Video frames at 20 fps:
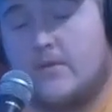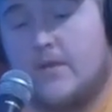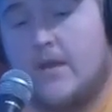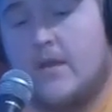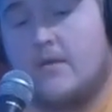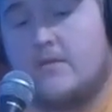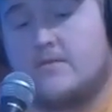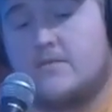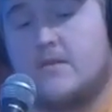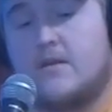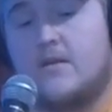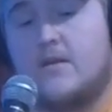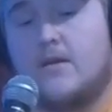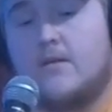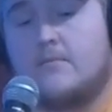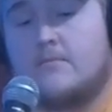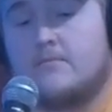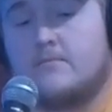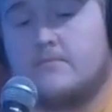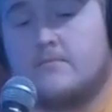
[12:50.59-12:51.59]
And then we got all
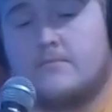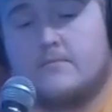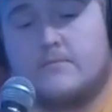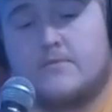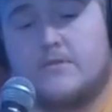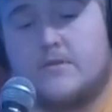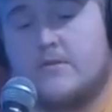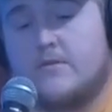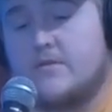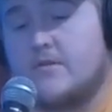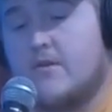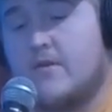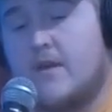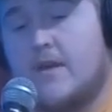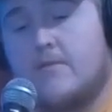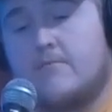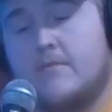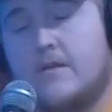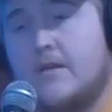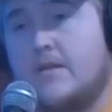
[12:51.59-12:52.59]
set up. Sure
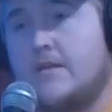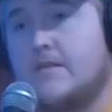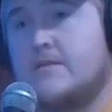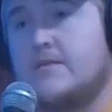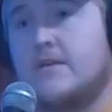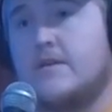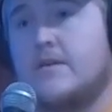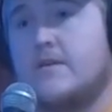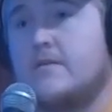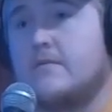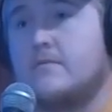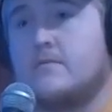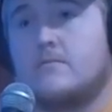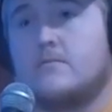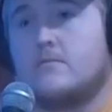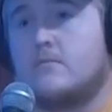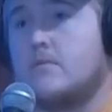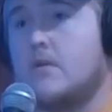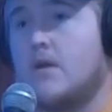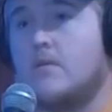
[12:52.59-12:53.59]
as crap, man, these
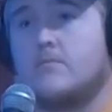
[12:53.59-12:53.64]
deer